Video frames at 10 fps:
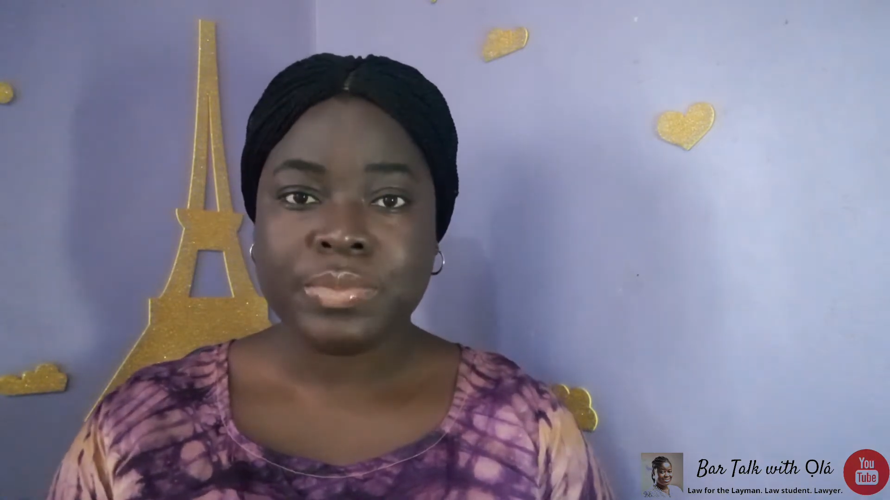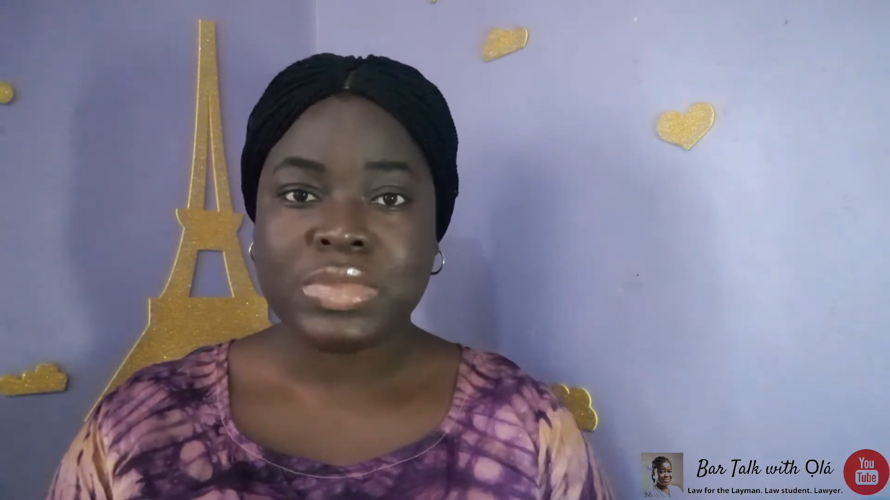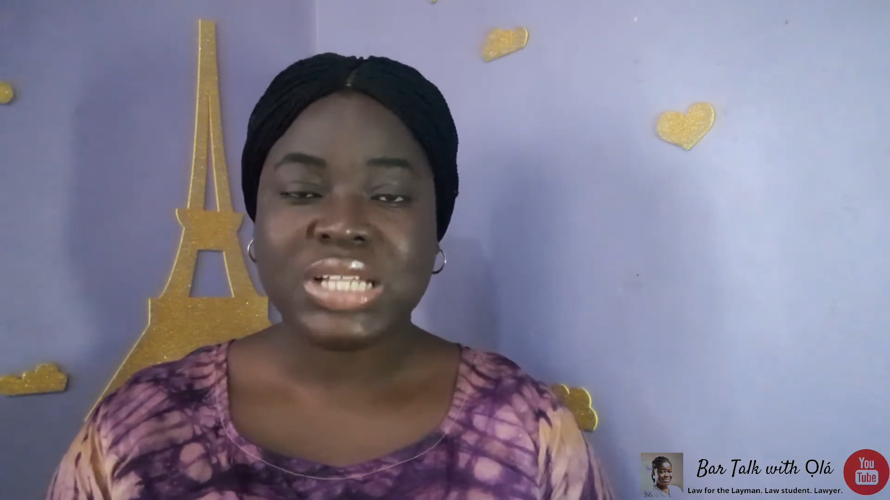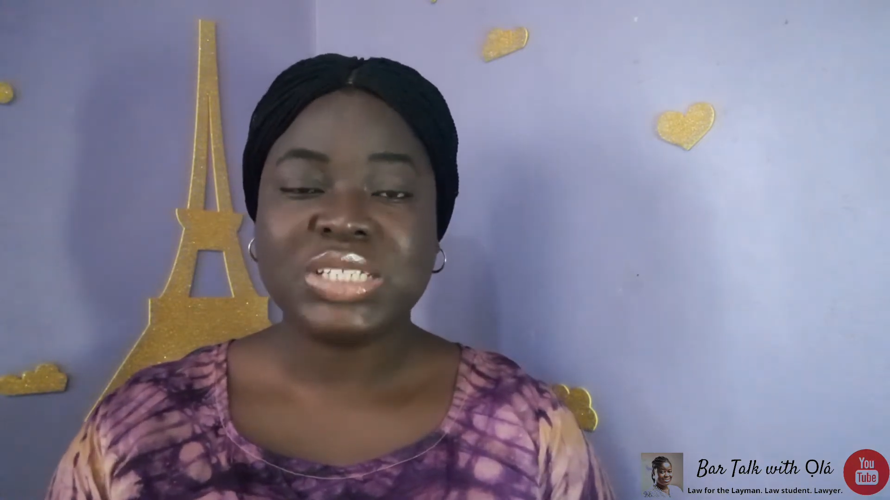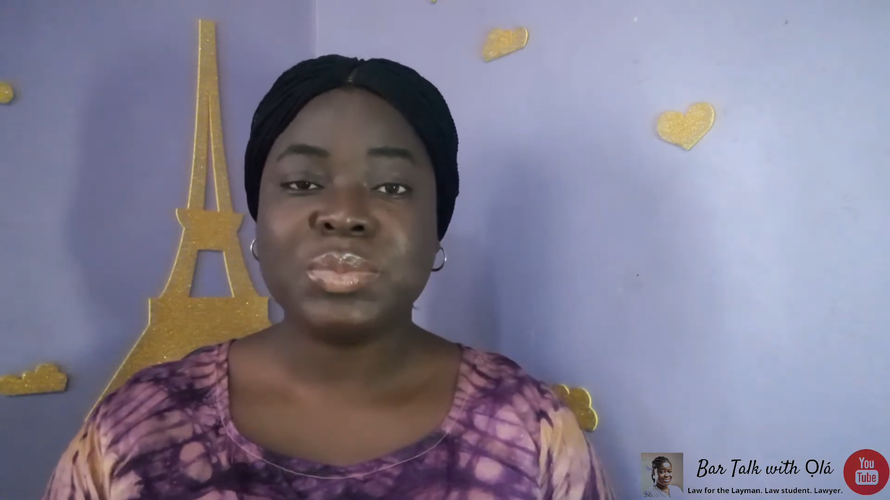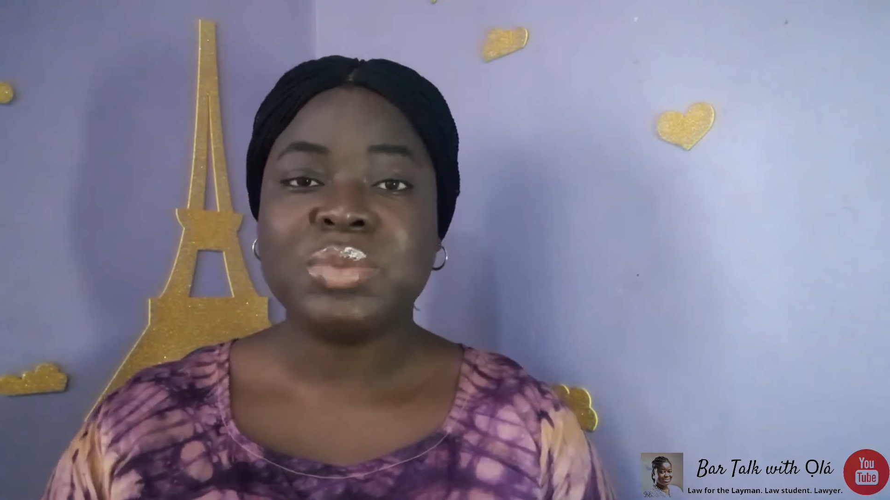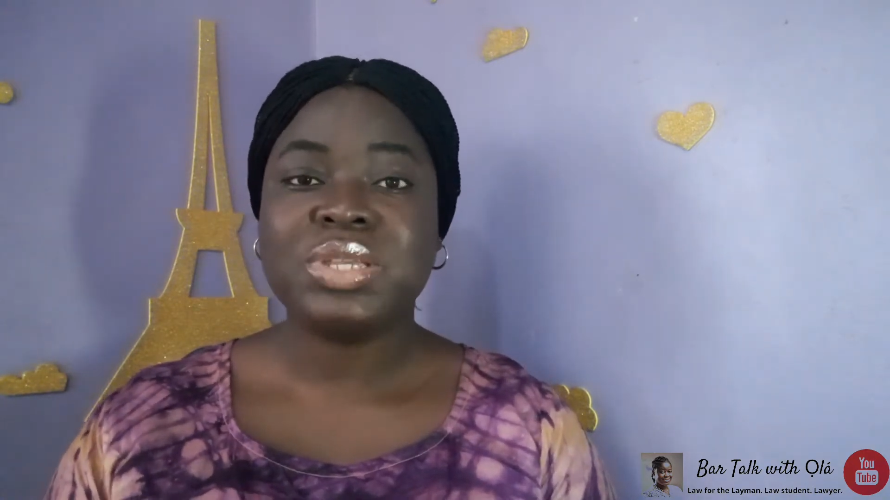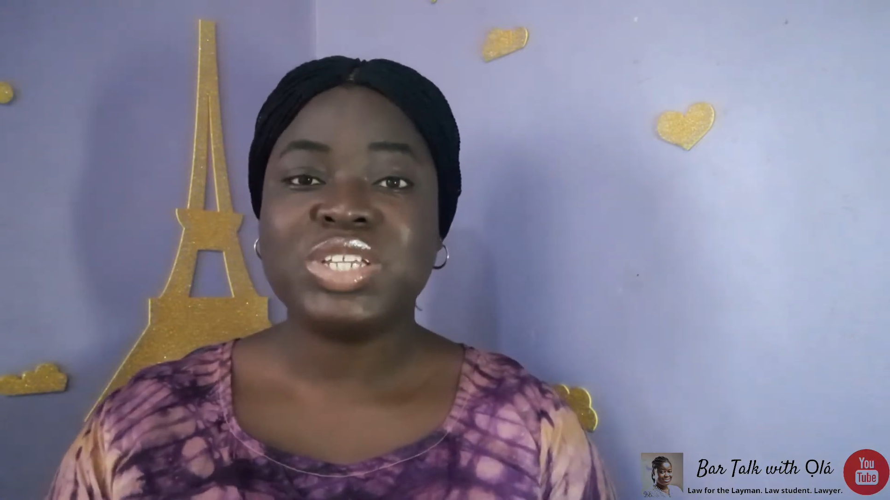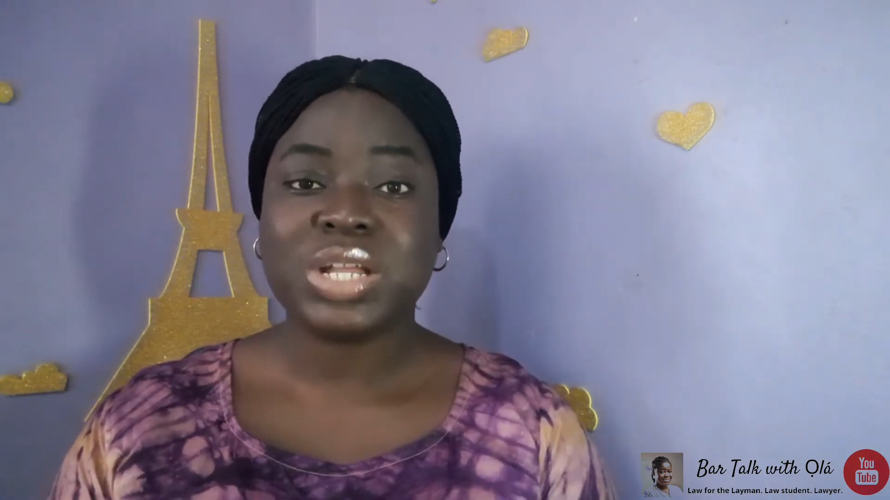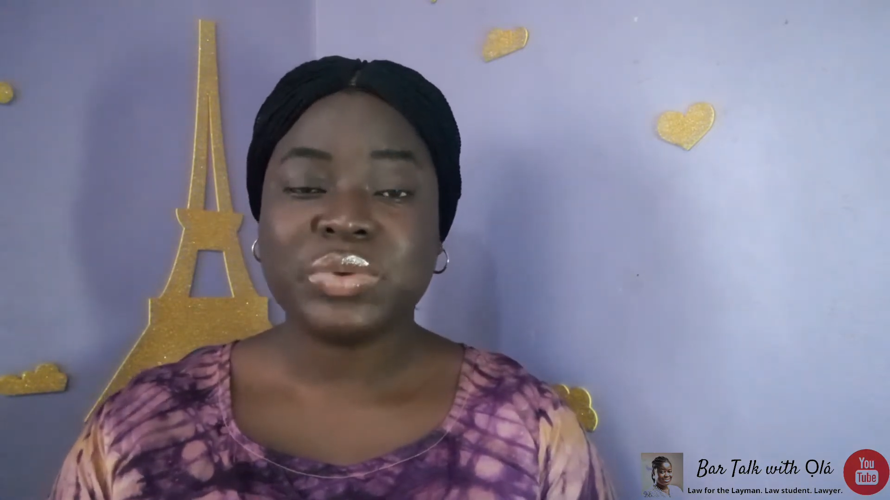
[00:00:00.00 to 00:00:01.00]
that is maybe
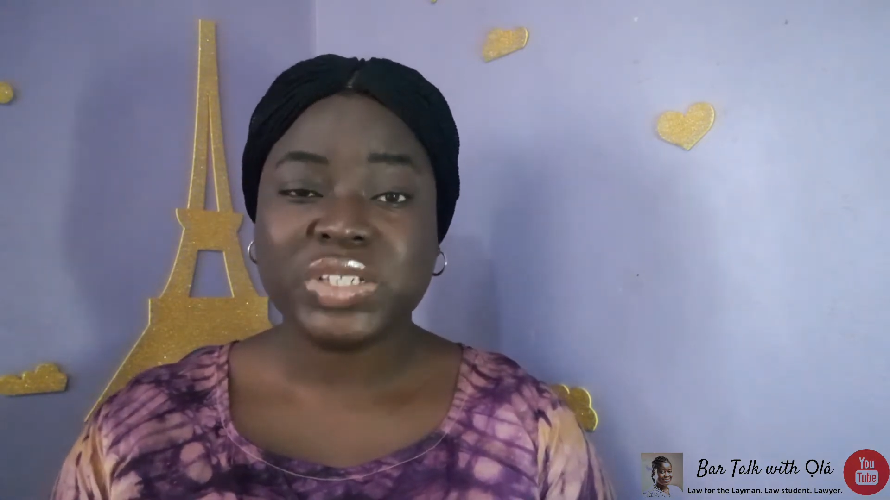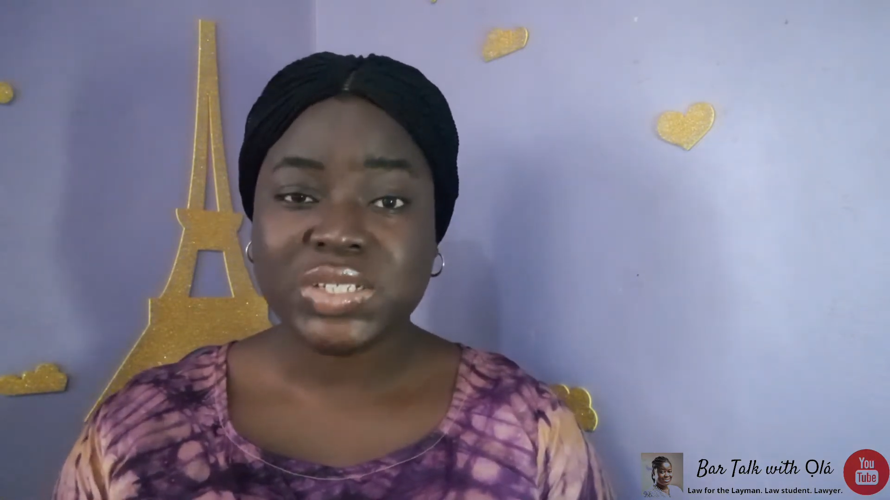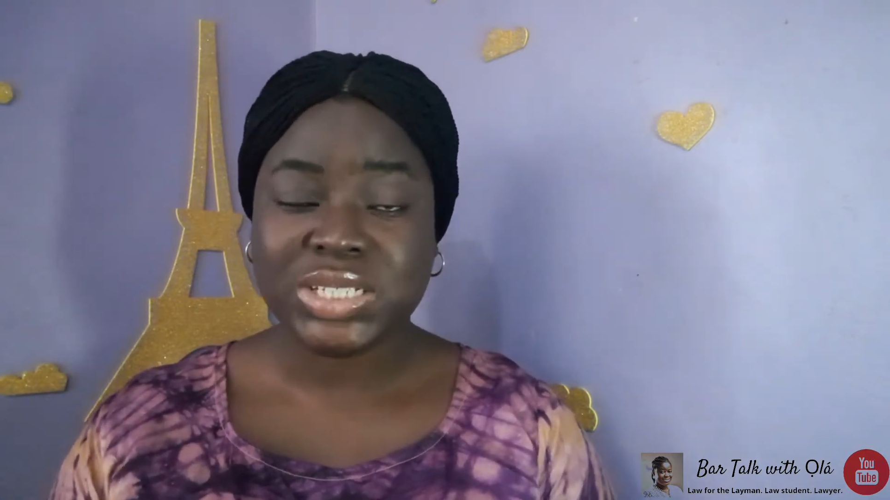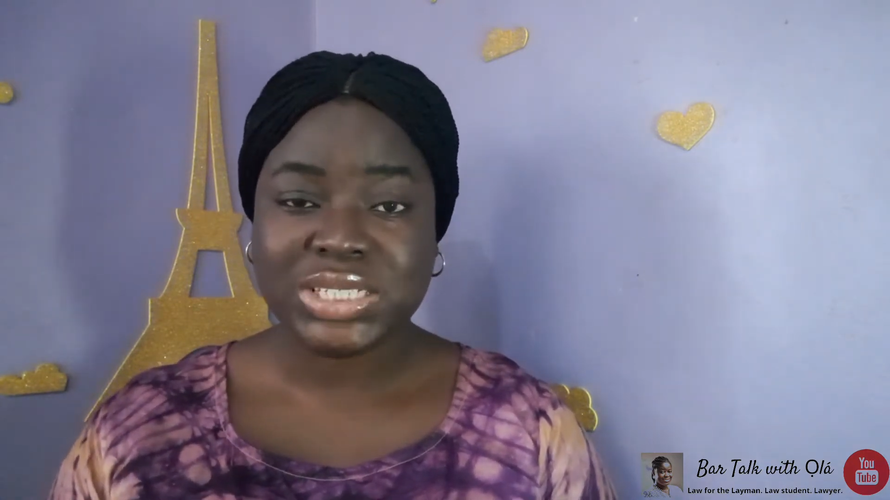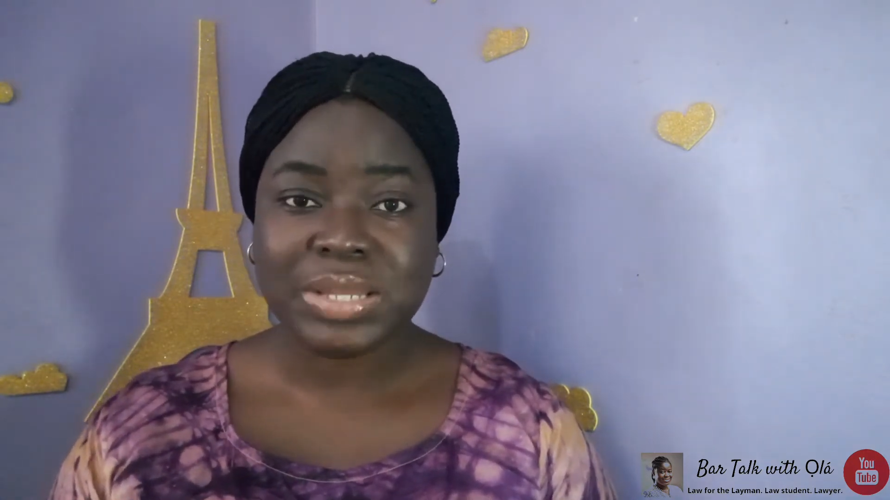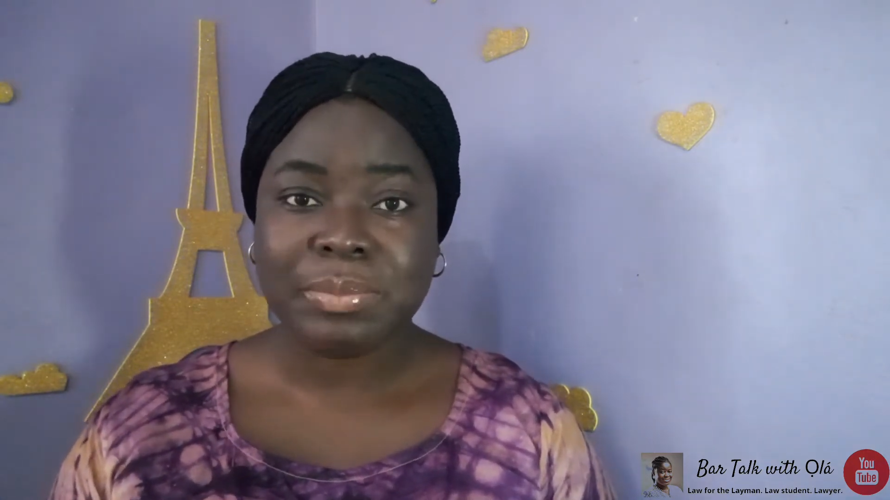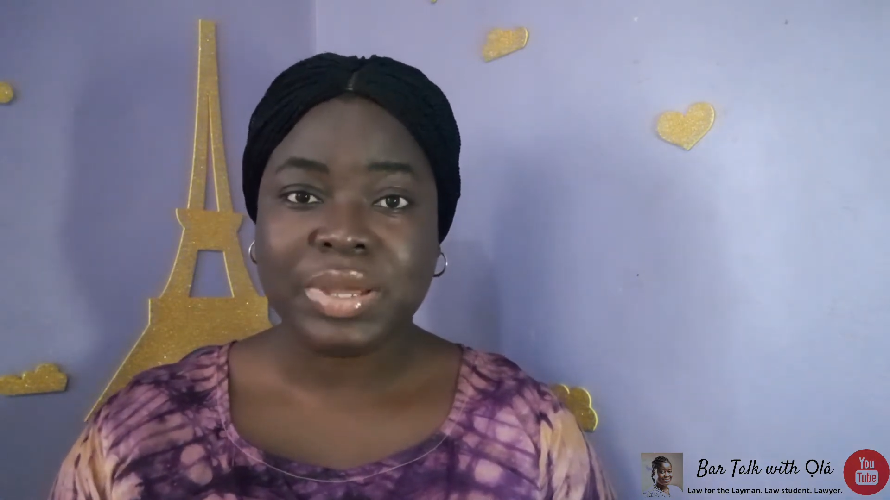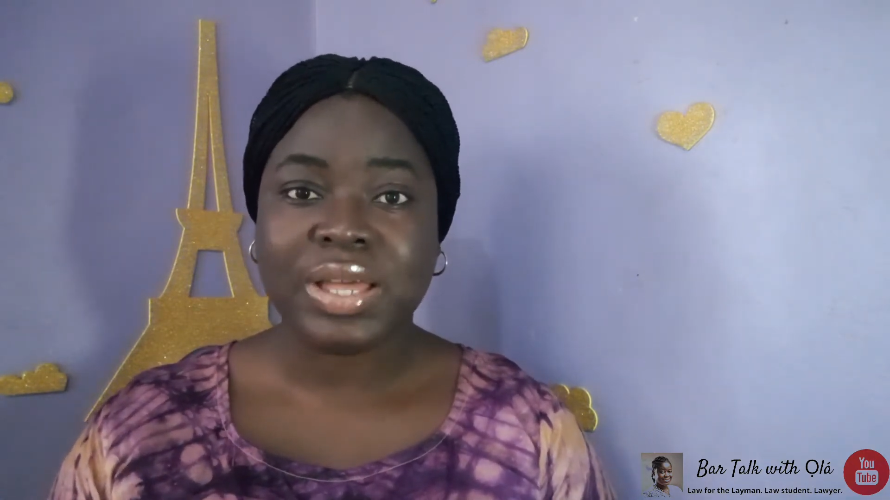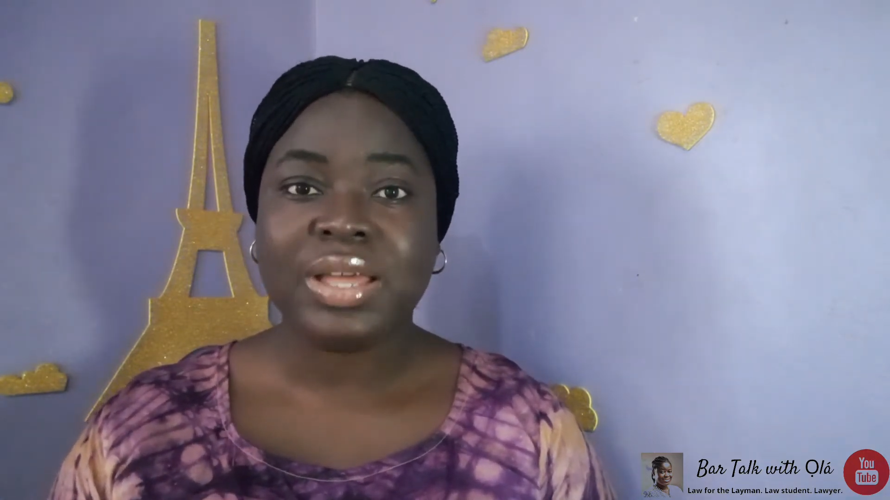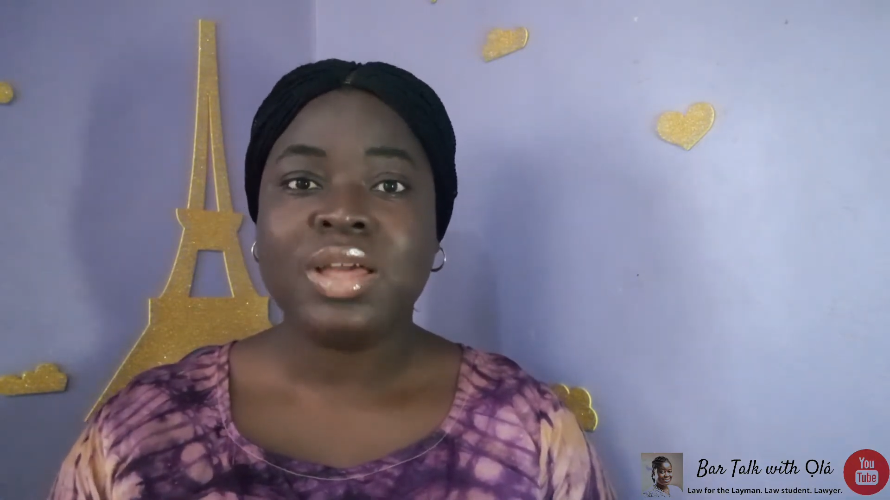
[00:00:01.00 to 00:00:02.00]
January to
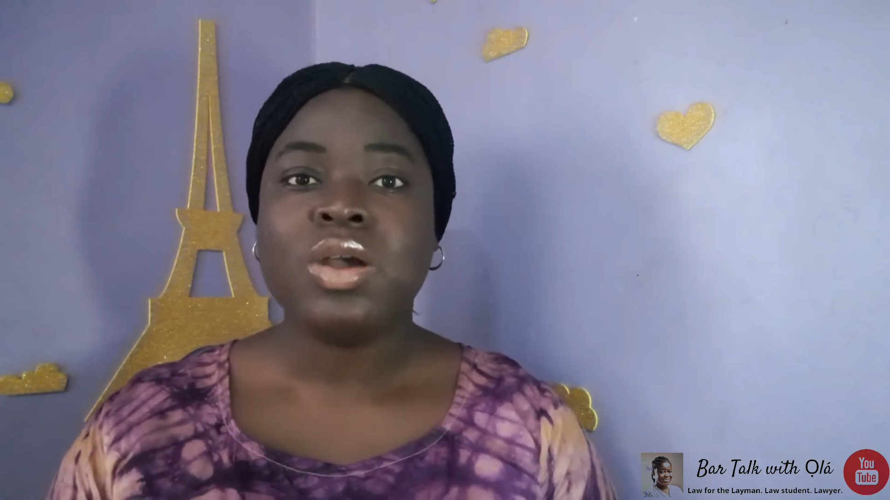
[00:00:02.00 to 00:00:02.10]
December,